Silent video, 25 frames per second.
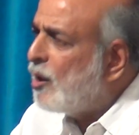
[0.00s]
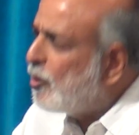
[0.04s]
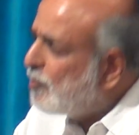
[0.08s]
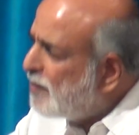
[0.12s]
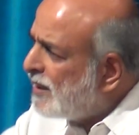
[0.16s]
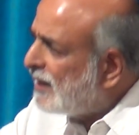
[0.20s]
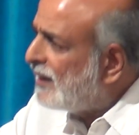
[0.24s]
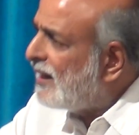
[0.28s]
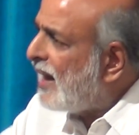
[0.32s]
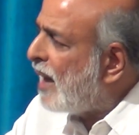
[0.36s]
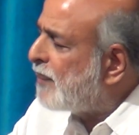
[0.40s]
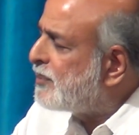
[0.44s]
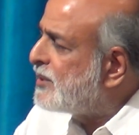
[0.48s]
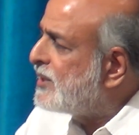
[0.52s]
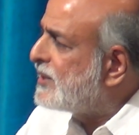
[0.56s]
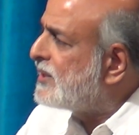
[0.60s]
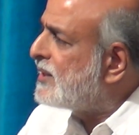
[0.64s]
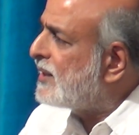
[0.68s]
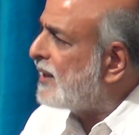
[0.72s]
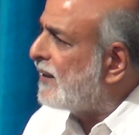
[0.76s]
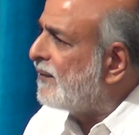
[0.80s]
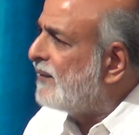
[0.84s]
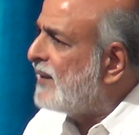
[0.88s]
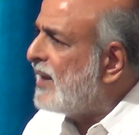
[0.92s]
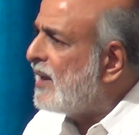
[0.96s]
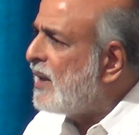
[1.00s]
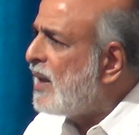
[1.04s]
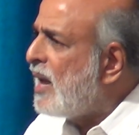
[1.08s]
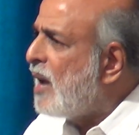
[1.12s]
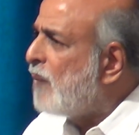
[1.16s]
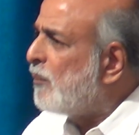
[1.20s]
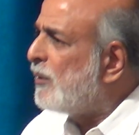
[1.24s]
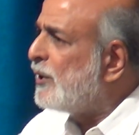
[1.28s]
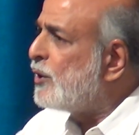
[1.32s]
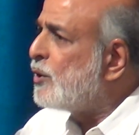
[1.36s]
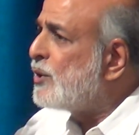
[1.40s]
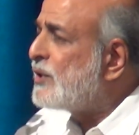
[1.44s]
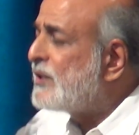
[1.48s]
or big lapses here and there,
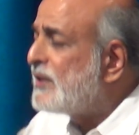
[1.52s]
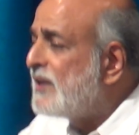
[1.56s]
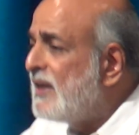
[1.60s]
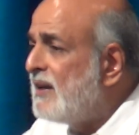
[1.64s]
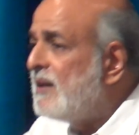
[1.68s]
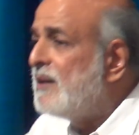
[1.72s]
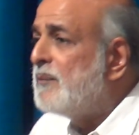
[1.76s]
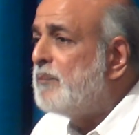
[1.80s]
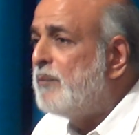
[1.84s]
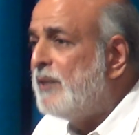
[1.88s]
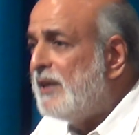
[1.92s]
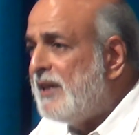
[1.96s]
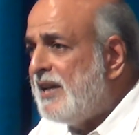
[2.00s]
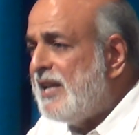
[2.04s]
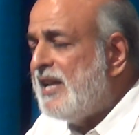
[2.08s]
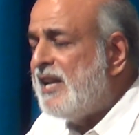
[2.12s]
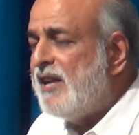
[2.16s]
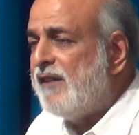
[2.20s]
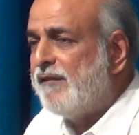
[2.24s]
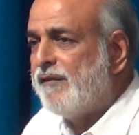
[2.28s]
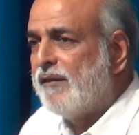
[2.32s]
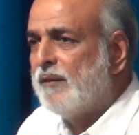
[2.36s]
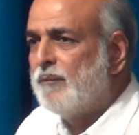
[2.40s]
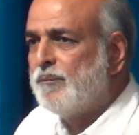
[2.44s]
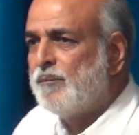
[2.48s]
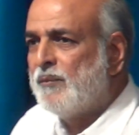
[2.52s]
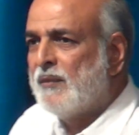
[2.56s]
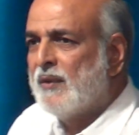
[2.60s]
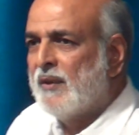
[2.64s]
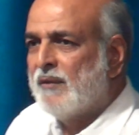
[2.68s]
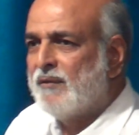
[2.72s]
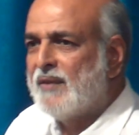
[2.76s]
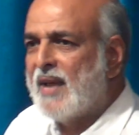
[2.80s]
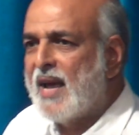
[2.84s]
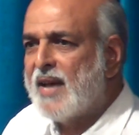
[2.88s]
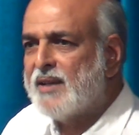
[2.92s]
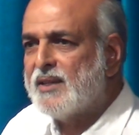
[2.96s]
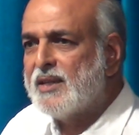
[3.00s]
but you still believe
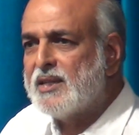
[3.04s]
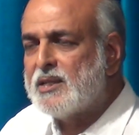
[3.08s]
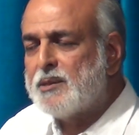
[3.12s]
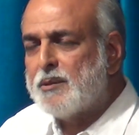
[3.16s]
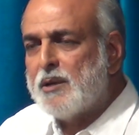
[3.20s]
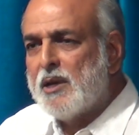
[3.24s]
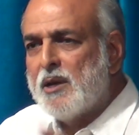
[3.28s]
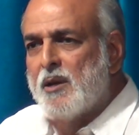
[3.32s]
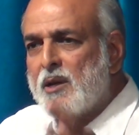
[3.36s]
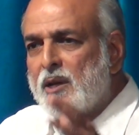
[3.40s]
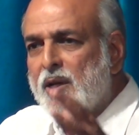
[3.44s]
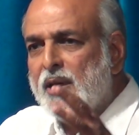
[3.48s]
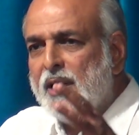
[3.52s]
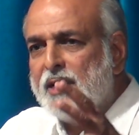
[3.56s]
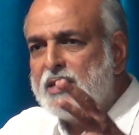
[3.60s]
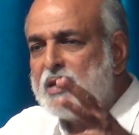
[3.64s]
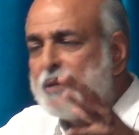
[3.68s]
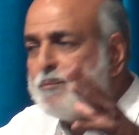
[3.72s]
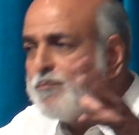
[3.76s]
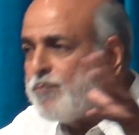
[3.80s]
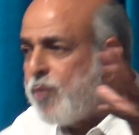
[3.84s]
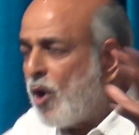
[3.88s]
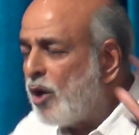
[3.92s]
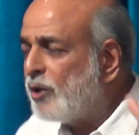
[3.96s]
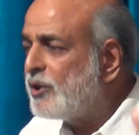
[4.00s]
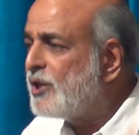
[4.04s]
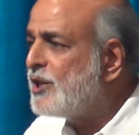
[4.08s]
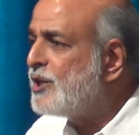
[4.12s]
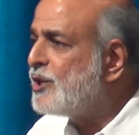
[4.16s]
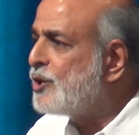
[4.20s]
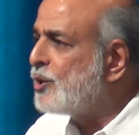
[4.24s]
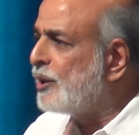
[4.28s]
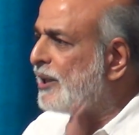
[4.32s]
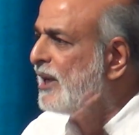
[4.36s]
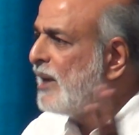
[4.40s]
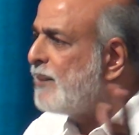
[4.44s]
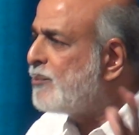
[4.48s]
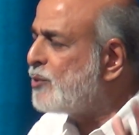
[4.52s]
that it's important
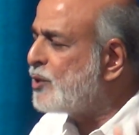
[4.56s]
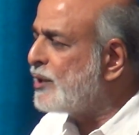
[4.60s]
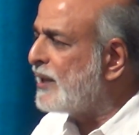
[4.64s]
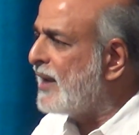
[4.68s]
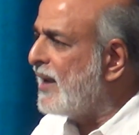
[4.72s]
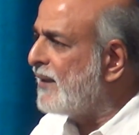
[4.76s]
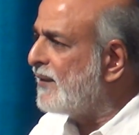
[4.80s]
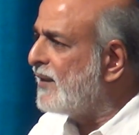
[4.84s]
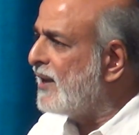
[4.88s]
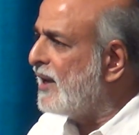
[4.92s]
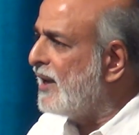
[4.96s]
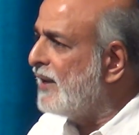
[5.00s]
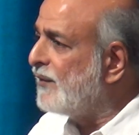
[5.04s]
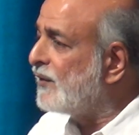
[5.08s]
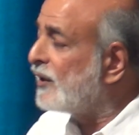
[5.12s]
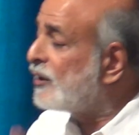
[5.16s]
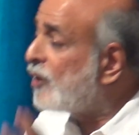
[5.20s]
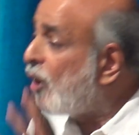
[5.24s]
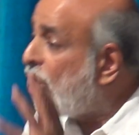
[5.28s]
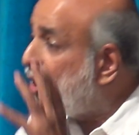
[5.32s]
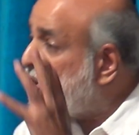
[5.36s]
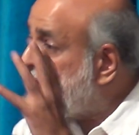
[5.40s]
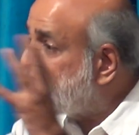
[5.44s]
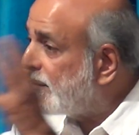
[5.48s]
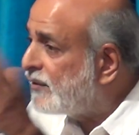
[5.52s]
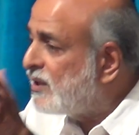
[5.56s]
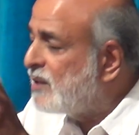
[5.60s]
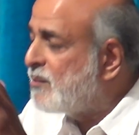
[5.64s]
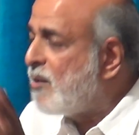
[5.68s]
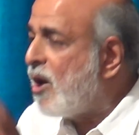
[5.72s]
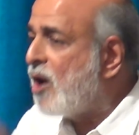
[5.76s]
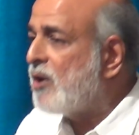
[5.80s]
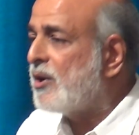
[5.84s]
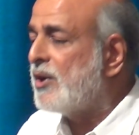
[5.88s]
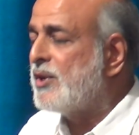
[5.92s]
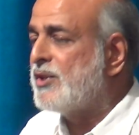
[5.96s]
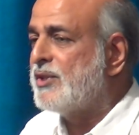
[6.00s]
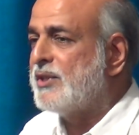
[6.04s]
to keep together in the cause of
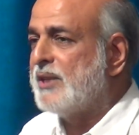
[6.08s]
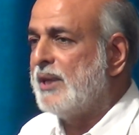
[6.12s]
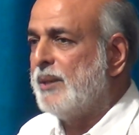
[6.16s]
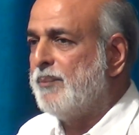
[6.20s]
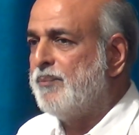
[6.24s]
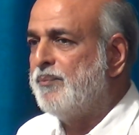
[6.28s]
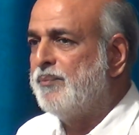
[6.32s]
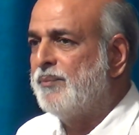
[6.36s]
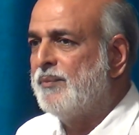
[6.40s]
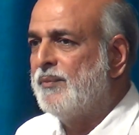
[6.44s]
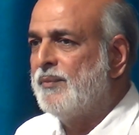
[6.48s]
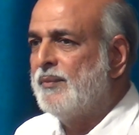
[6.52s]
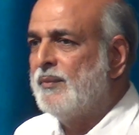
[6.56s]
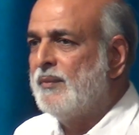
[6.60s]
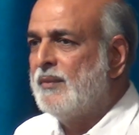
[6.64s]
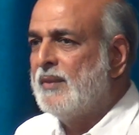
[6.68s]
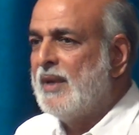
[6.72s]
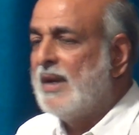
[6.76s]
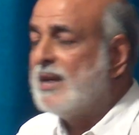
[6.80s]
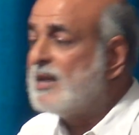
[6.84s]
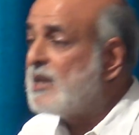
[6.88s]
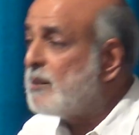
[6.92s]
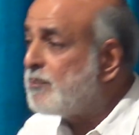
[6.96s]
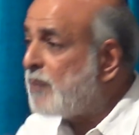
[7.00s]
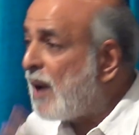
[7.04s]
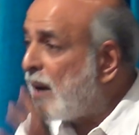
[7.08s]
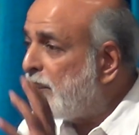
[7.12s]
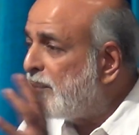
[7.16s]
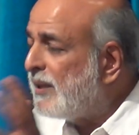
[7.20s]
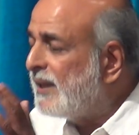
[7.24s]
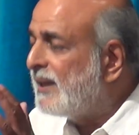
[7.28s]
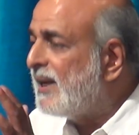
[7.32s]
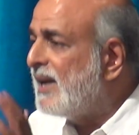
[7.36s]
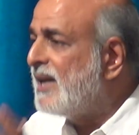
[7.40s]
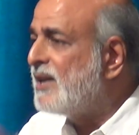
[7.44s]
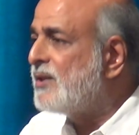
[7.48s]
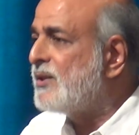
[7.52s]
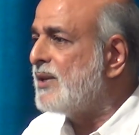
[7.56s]
democracy, in the
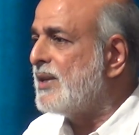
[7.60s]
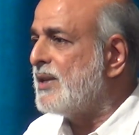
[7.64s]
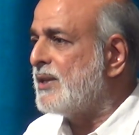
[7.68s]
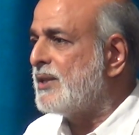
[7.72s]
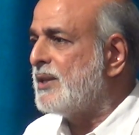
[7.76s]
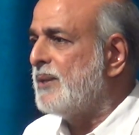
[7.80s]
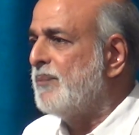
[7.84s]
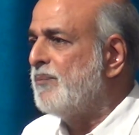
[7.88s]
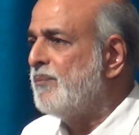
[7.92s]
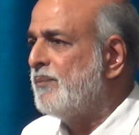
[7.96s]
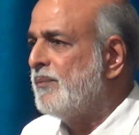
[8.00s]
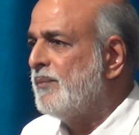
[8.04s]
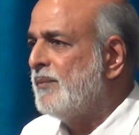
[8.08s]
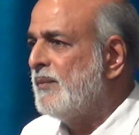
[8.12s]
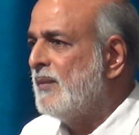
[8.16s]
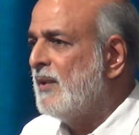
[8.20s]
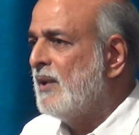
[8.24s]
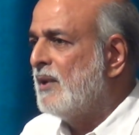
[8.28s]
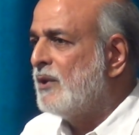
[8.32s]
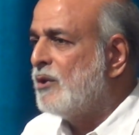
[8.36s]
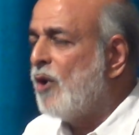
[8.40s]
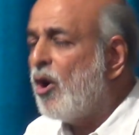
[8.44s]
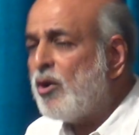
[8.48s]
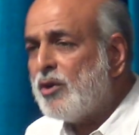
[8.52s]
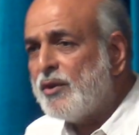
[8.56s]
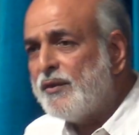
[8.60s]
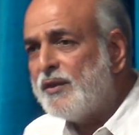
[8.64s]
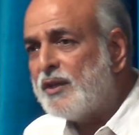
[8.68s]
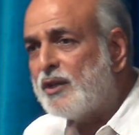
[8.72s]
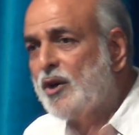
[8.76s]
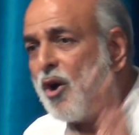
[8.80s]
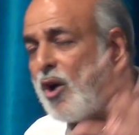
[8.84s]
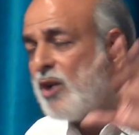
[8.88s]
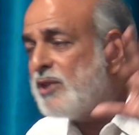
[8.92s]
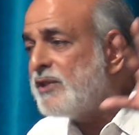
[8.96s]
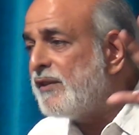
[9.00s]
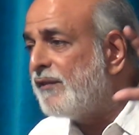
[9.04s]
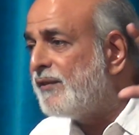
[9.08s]
public interest, not in the
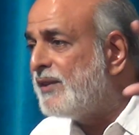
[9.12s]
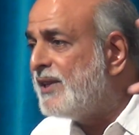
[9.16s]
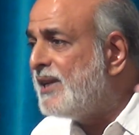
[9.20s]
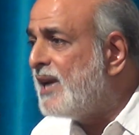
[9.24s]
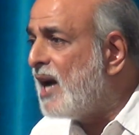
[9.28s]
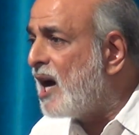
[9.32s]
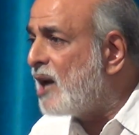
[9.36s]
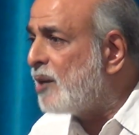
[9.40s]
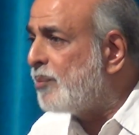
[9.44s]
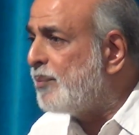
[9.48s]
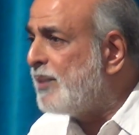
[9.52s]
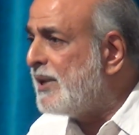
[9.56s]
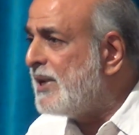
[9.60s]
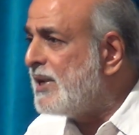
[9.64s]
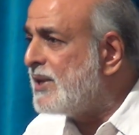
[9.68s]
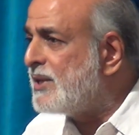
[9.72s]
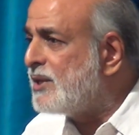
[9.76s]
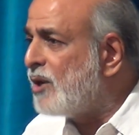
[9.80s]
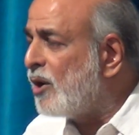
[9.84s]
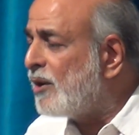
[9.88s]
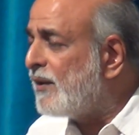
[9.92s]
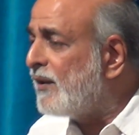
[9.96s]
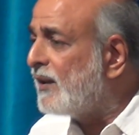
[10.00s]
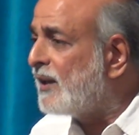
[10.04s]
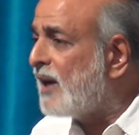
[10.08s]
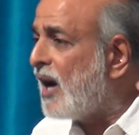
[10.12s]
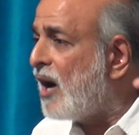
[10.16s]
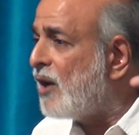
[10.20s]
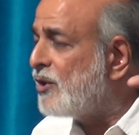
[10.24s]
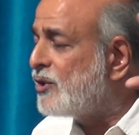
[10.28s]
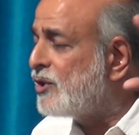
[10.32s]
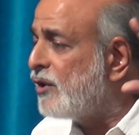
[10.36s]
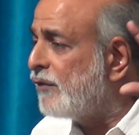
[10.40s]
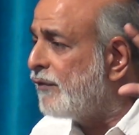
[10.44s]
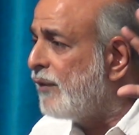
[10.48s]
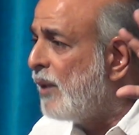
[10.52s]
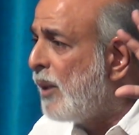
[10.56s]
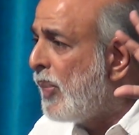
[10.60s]
cause of TRPs, not in the cause
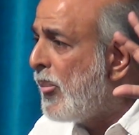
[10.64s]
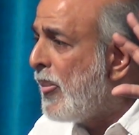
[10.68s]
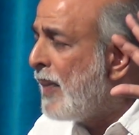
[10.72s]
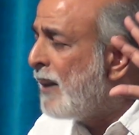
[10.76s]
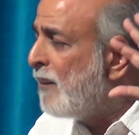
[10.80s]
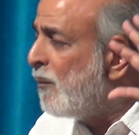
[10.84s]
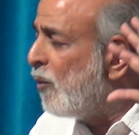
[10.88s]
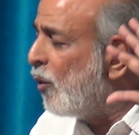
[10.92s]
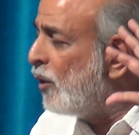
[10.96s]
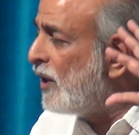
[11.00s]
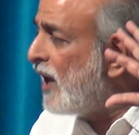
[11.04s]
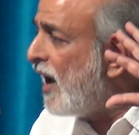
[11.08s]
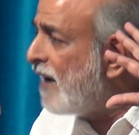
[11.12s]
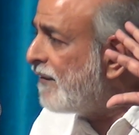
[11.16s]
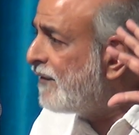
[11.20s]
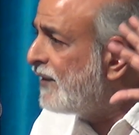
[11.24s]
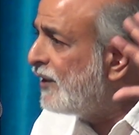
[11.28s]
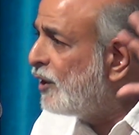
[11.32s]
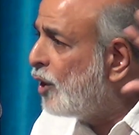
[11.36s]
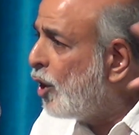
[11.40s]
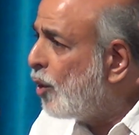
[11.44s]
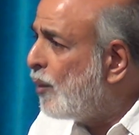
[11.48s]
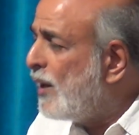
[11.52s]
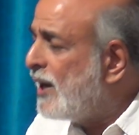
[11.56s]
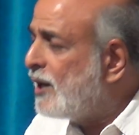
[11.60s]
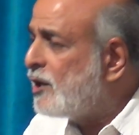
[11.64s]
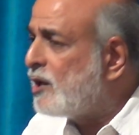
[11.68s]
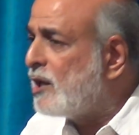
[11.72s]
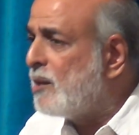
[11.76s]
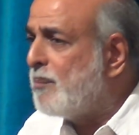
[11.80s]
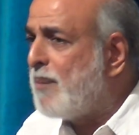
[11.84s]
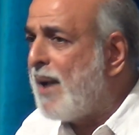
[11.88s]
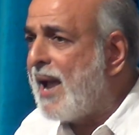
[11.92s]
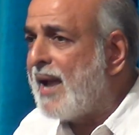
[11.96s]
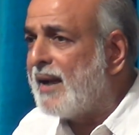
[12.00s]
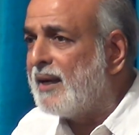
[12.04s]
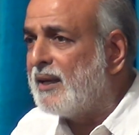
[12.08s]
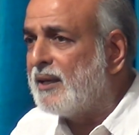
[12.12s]
of laughing your way to the
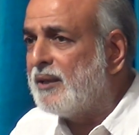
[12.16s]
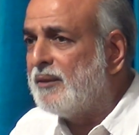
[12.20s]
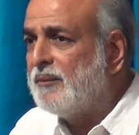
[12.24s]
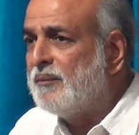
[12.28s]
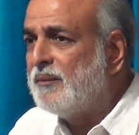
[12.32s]
bank,